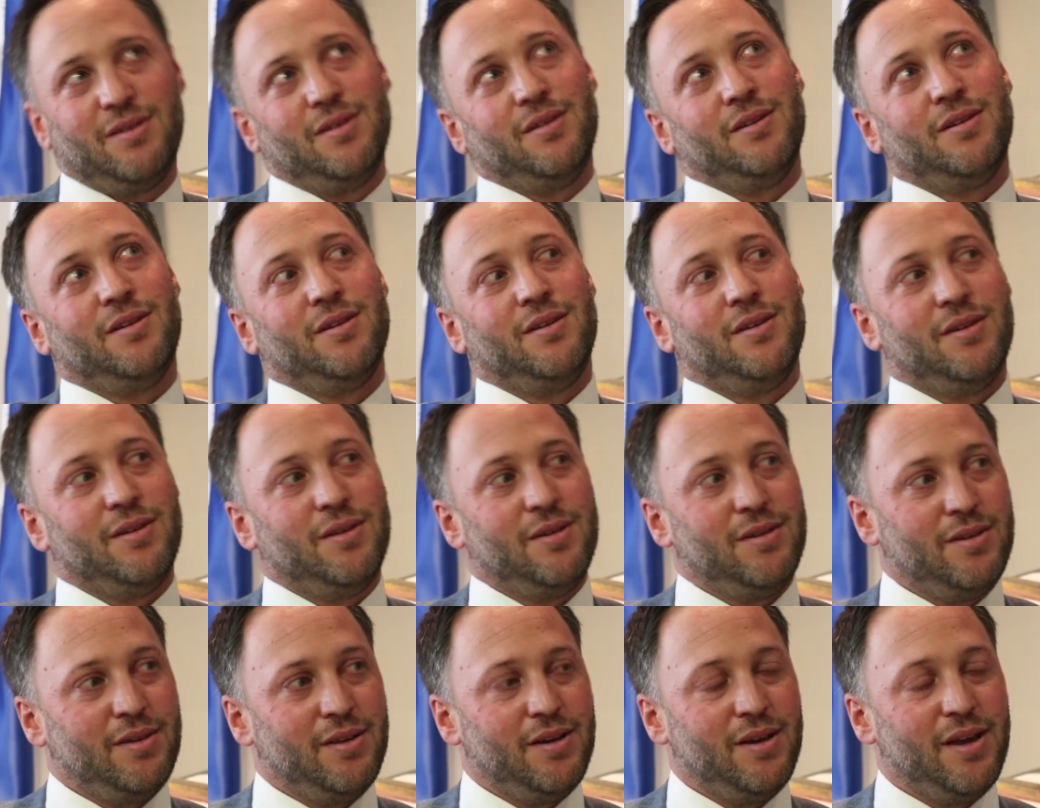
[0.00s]

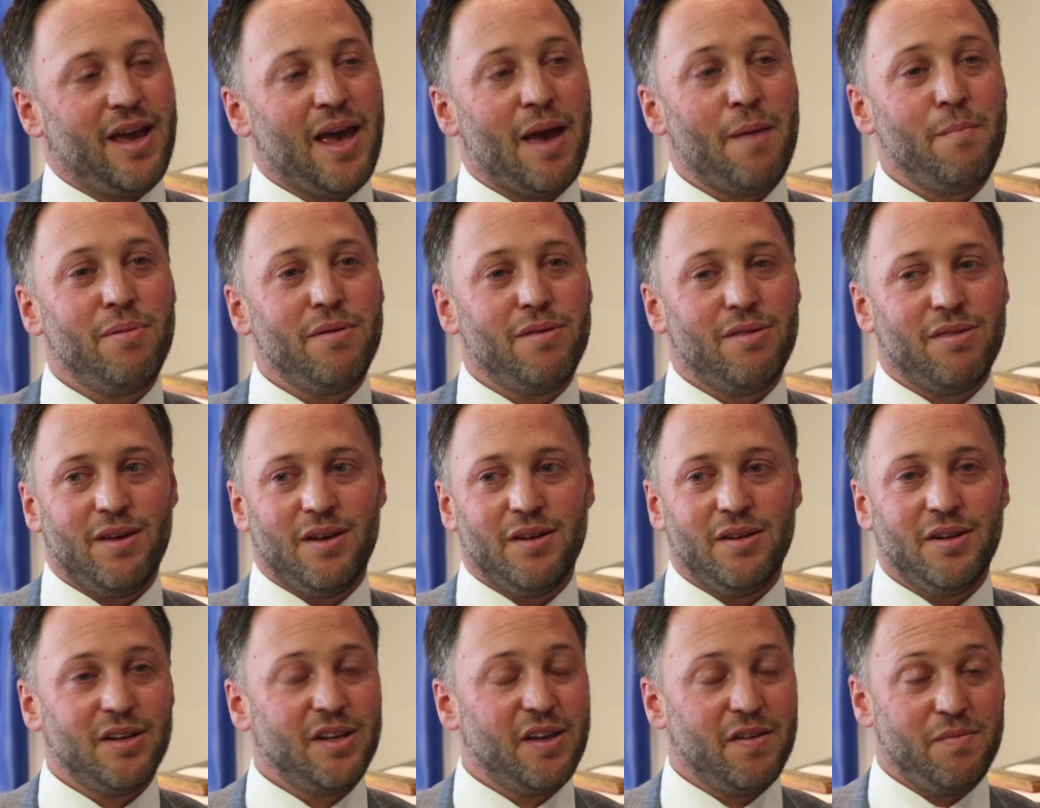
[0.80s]
empathy
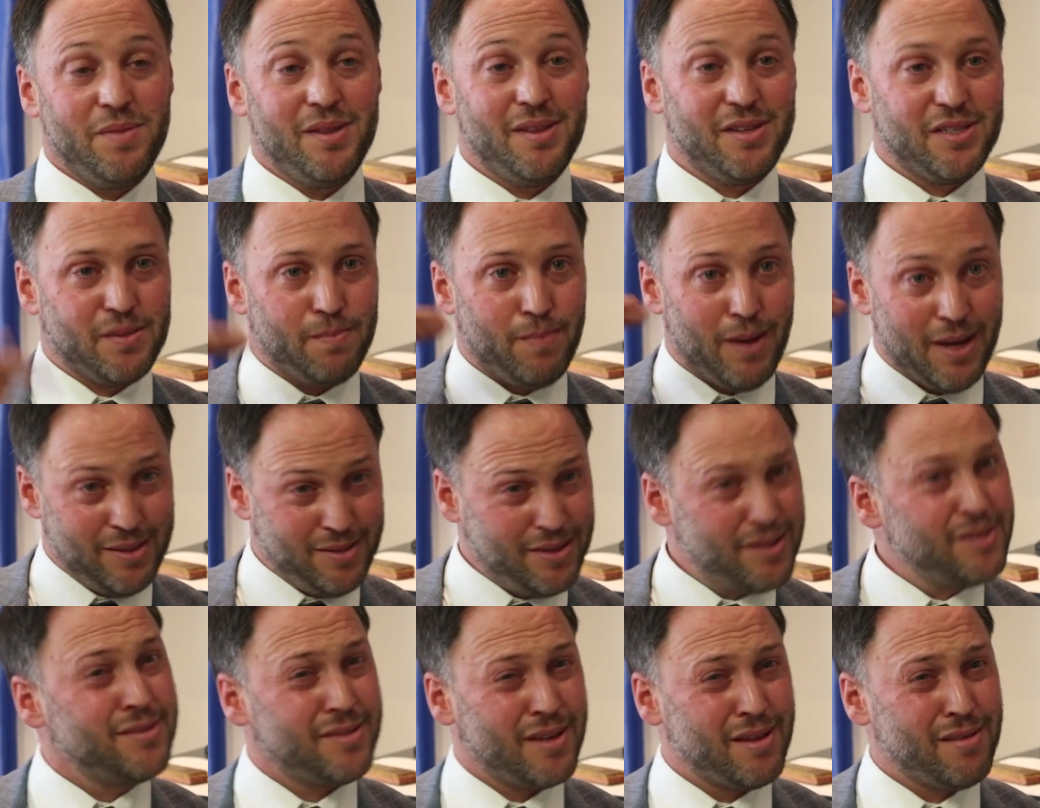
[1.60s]
and didn't give me the
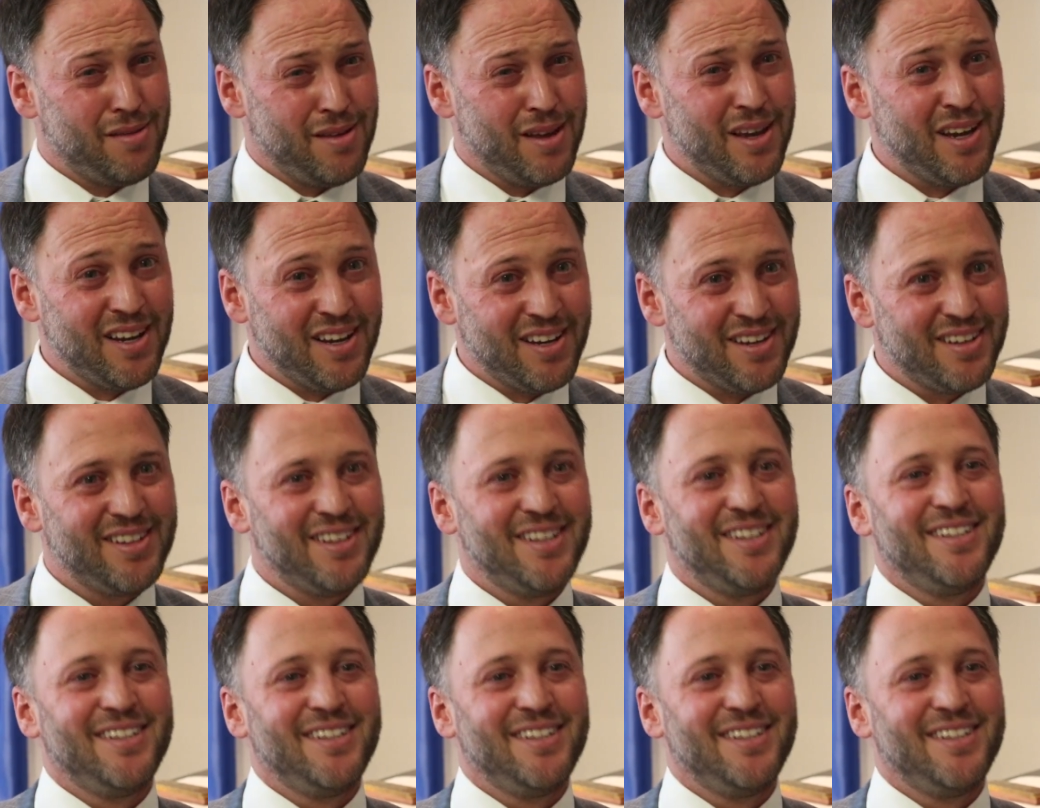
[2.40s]
spiciest, I think.